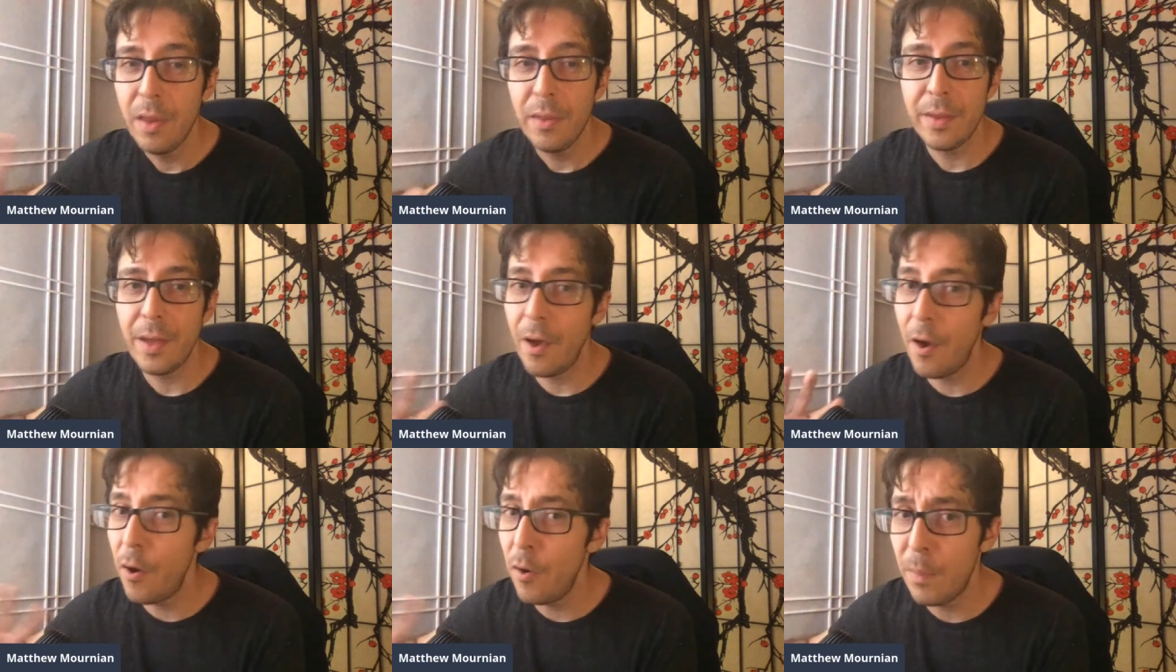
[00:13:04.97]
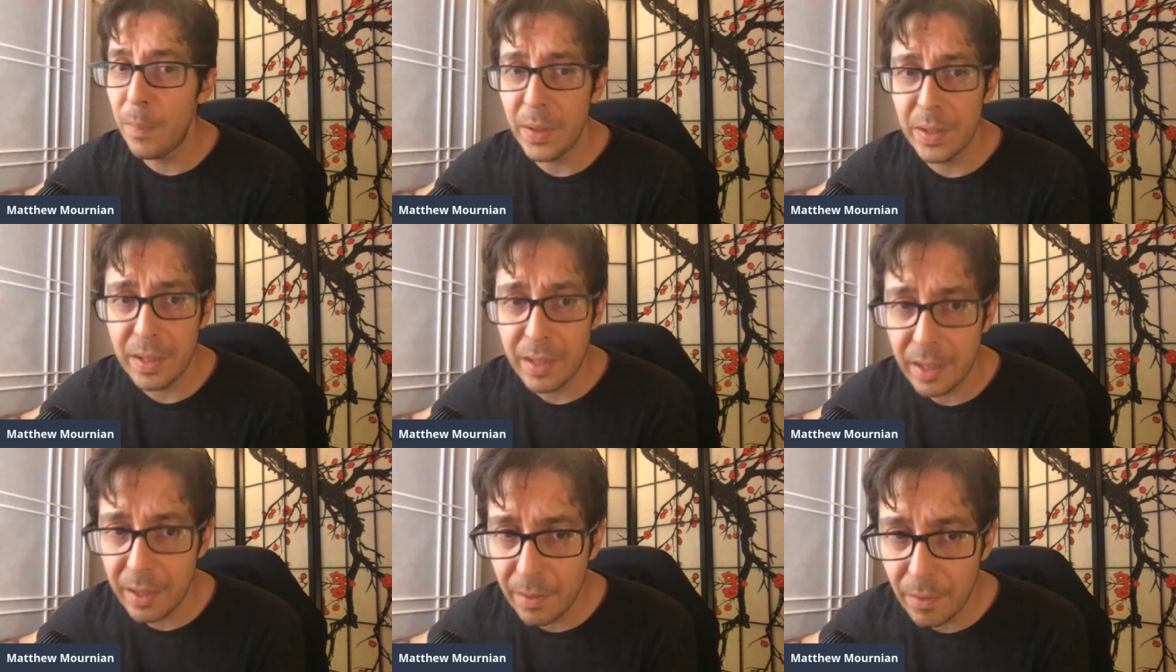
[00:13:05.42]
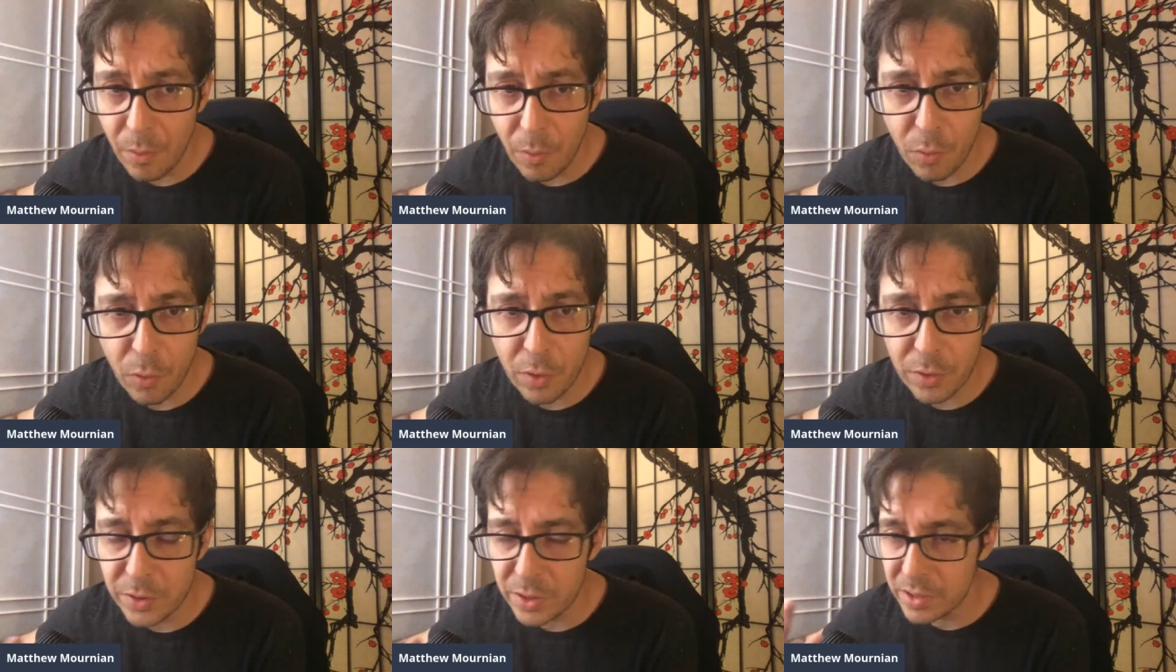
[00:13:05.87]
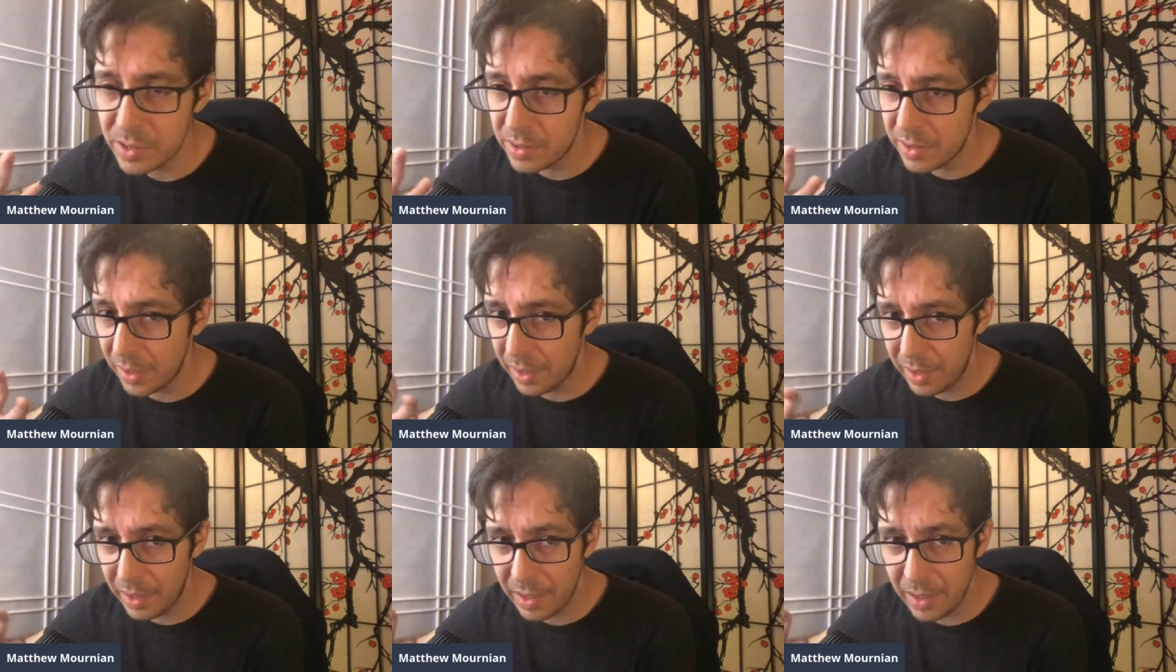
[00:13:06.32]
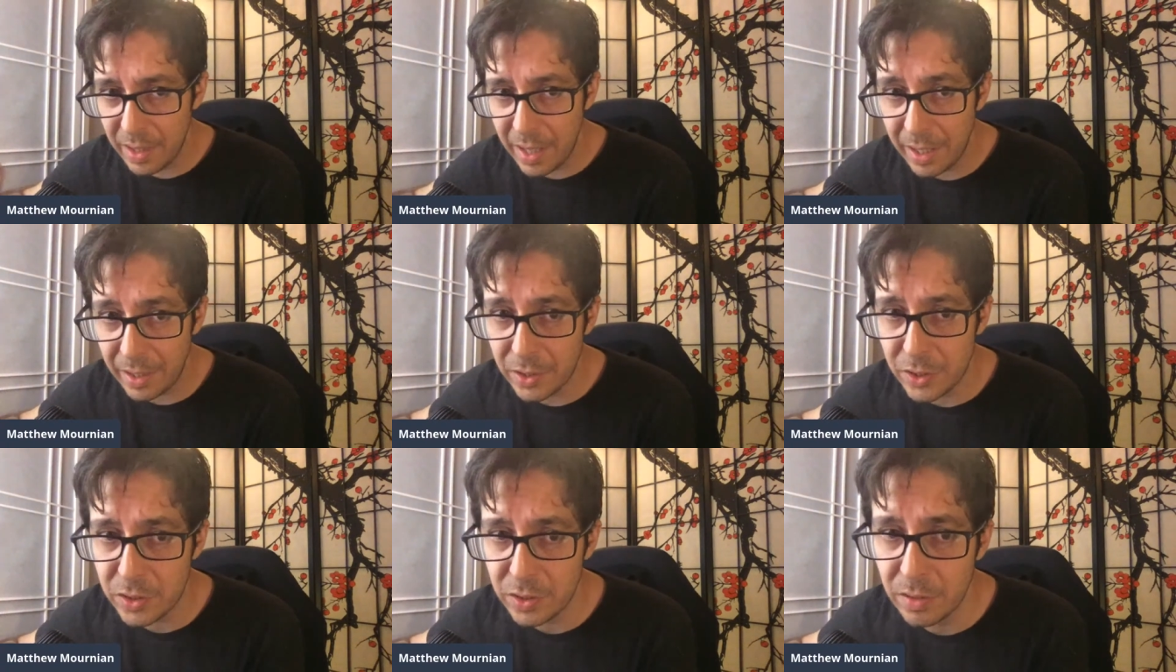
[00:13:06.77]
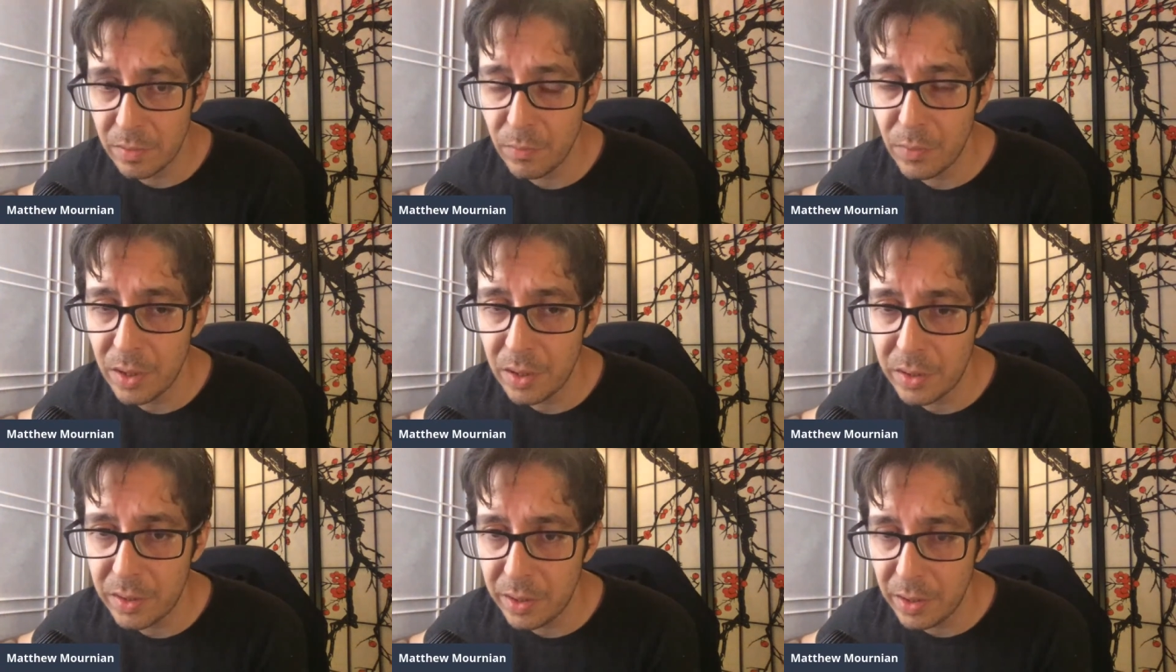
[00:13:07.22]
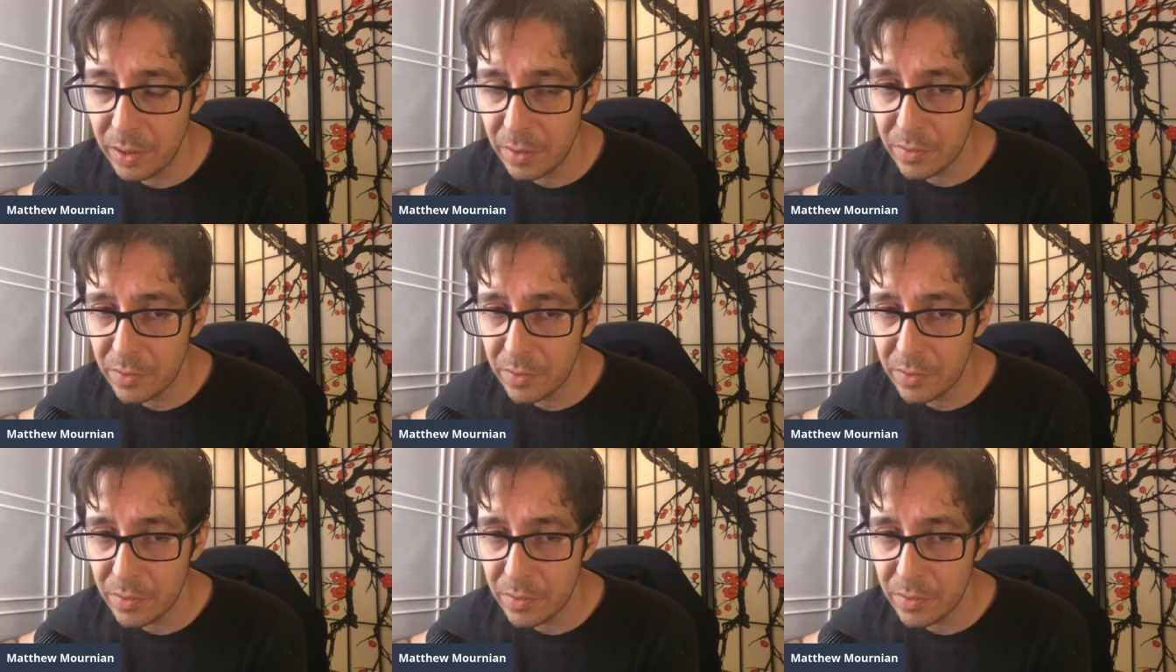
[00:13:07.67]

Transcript: the opening or just the connection with,